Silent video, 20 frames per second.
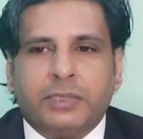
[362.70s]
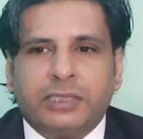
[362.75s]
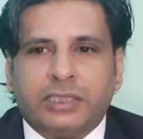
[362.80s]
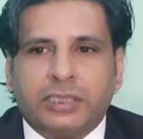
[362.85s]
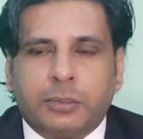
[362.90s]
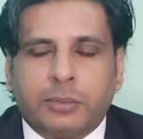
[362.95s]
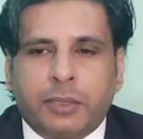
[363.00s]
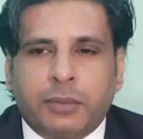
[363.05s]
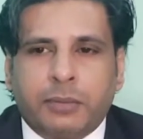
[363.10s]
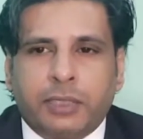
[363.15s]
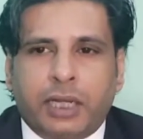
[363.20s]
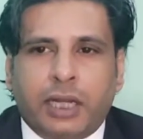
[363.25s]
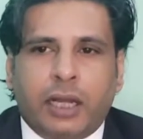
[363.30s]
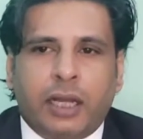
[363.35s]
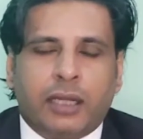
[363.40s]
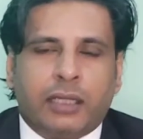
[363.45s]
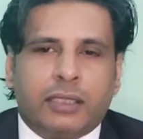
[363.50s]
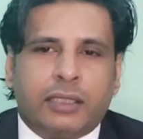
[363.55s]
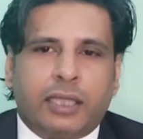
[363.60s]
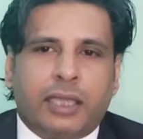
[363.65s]
Bisaba
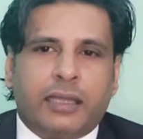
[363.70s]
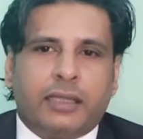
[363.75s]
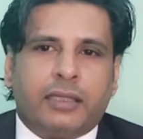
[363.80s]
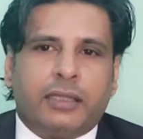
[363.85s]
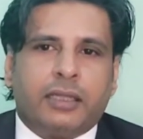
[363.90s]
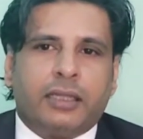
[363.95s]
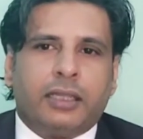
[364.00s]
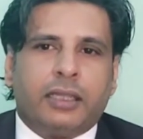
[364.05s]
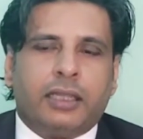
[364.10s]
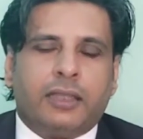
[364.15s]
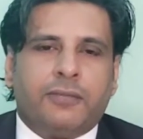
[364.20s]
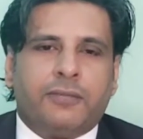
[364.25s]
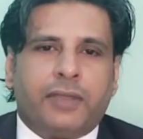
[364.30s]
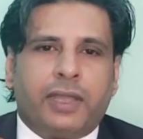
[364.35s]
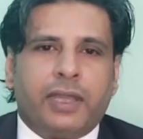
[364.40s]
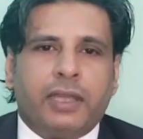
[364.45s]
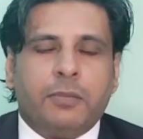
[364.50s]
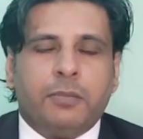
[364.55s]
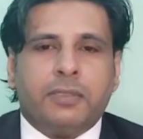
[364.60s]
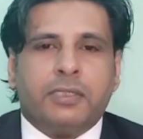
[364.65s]
are that if
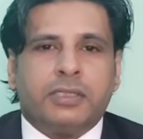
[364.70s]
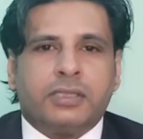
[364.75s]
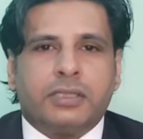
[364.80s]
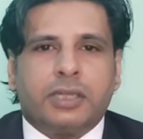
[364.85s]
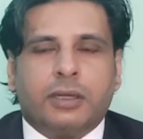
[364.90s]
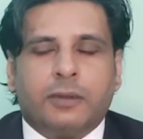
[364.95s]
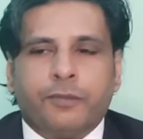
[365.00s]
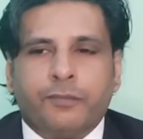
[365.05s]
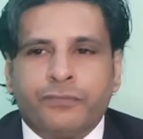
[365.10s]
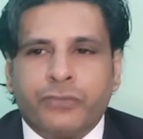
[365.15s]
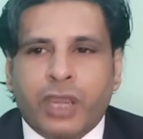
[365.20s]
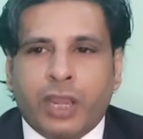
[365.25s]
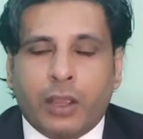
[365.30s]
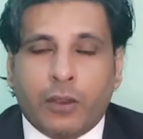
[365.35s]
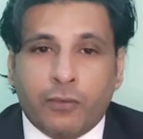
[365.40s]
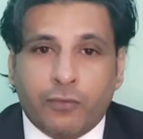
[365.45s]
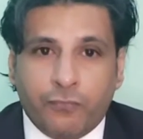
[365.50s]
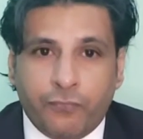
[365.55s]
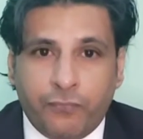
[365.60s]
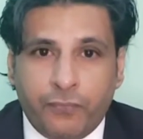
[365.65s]
any person
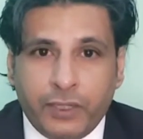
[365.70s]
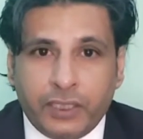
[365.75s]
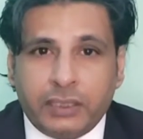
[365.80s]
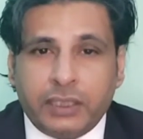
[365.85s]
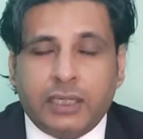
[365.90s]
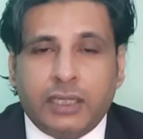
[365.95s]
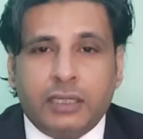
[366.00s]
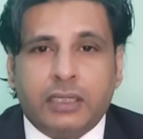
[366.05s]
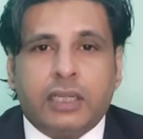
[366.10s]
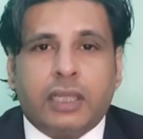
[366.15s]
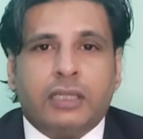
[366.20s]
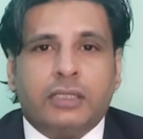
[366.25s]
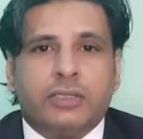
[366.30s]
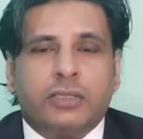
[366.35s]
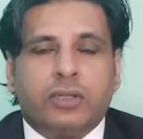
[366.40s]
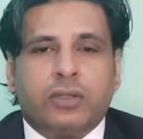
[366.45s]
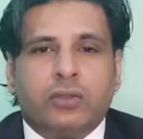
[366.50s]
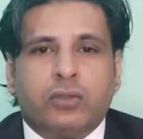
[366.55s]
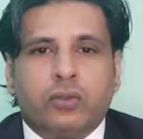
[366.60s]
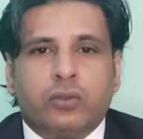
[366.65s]
with
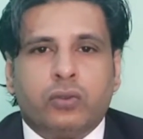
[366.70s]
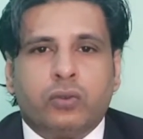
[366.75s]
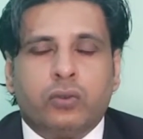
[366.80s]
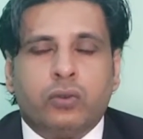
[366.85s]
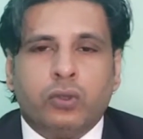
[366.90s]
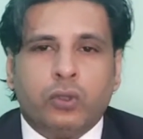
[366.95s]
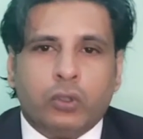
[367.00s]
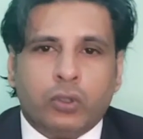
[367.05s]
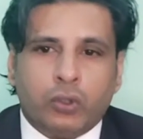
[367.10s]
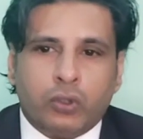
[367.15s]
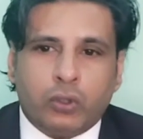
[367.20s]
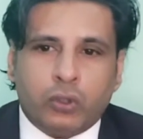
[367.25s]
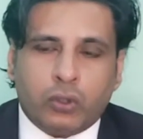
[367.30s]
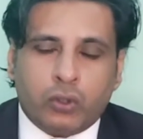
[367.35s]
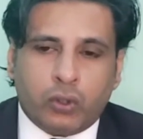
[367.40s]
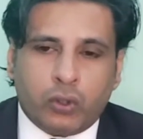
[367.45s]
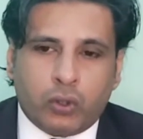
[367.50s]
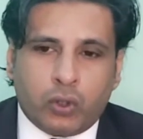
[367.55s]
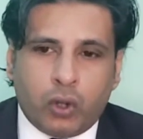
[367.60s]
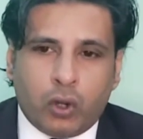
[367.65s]
intention to
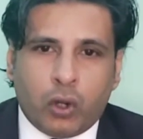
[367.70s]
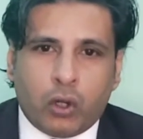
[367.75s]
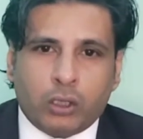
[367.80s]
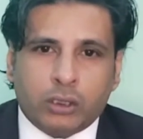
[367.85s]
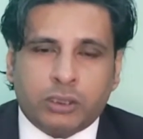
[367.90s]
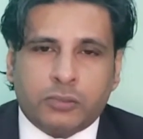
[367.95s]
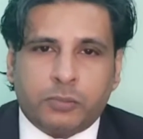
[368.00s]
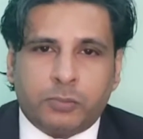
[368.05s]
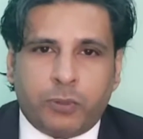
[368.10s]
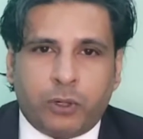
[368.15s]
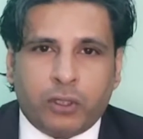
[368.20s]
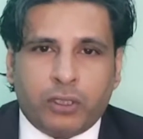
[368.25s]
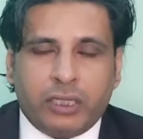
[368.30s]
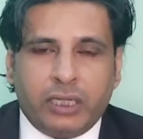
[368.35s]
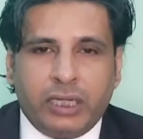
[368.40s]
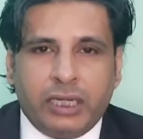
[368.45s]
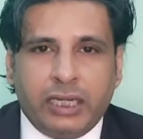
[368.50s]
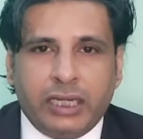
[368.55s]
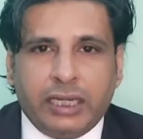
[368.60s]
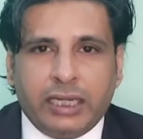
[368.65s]
cause
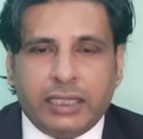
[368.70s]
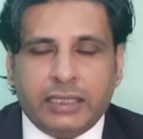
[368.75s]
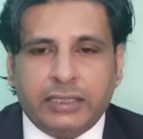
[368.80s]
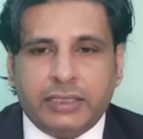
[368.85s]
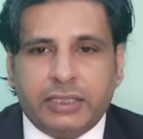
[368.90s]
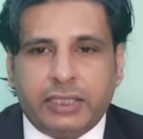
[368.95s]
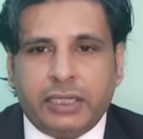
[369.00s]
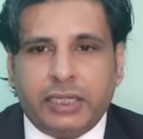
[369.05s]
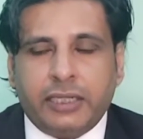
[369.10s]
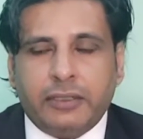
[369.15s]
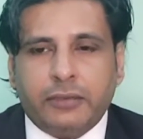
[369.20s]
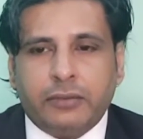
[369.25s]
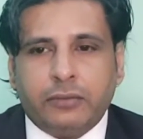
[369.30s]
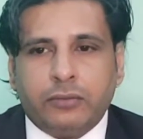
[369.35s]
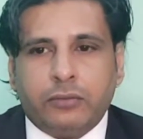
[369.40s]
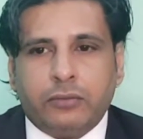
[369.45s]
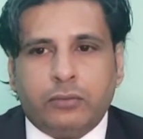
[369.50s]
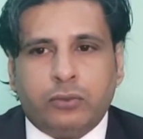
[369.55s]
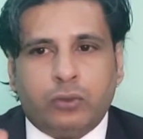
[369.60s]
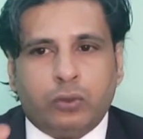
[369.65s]
bodily injury
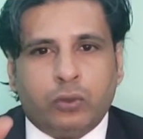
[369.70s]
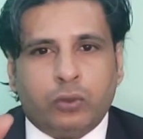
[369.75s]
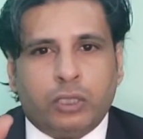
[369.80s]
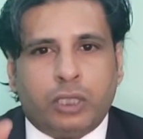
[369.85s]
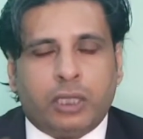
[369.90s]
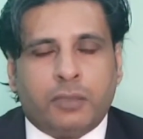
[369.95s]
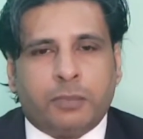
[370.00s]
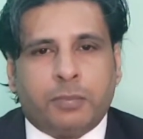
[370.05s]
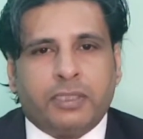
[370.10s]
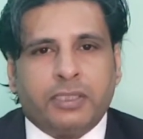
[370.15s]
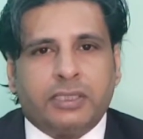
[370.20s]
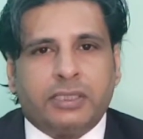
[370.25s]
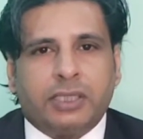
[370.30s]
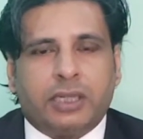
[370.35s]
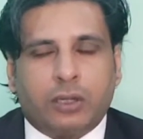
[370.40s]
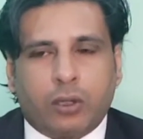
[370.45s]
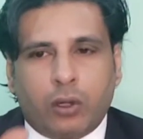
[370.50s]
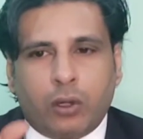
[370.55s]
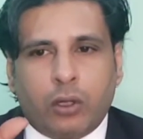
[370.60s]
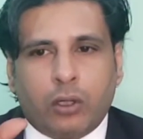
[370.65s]
to that
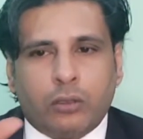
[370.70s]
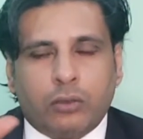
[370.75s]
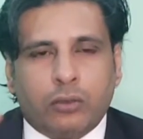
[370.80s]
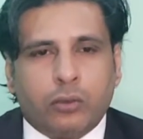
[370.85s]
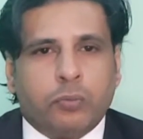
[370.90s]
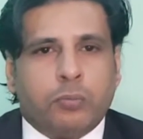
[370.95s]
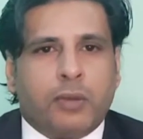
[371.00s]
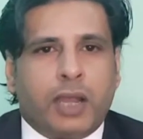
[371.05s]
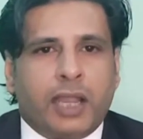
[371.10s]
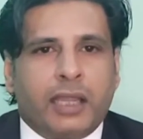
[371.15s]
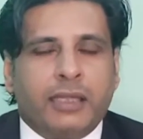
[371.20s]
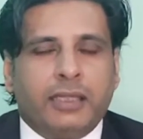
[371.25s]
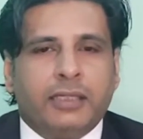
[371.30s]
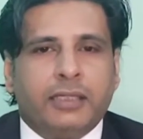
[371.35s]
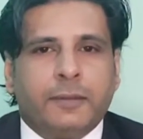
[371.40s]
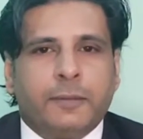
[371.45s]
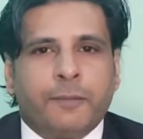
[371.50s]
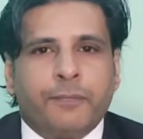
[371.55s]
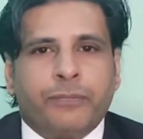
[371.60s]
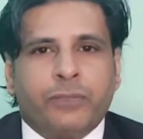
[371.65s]
person or to
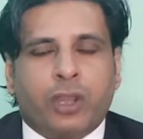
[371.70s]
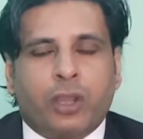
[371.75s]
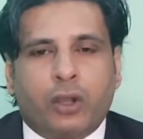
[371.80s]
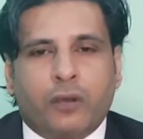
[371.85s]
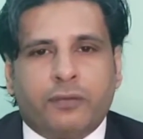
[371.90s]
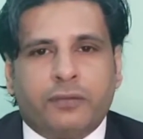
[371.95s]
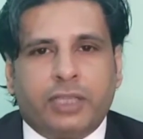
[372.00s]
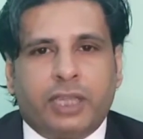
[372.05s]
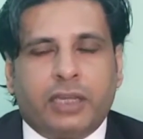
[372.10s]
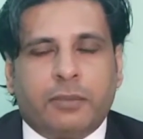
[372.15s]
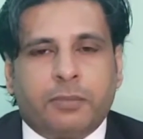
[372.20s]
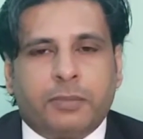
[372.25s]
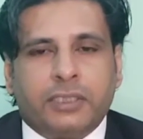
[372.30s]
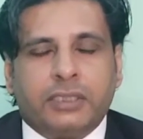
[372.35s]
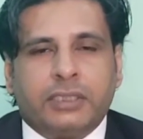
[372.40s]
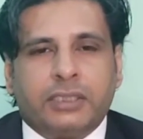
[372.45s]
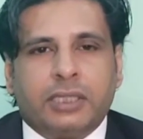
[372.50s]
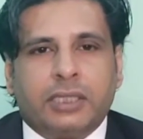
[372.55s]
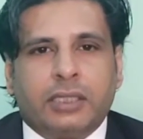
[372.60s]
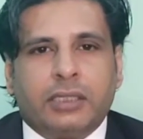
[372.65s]
mind of that
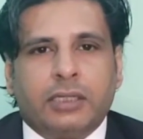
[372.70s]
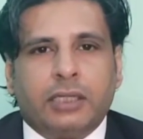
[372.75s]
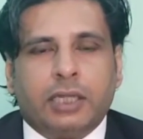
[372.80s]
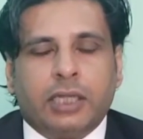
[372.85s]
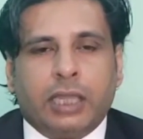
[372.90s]
person,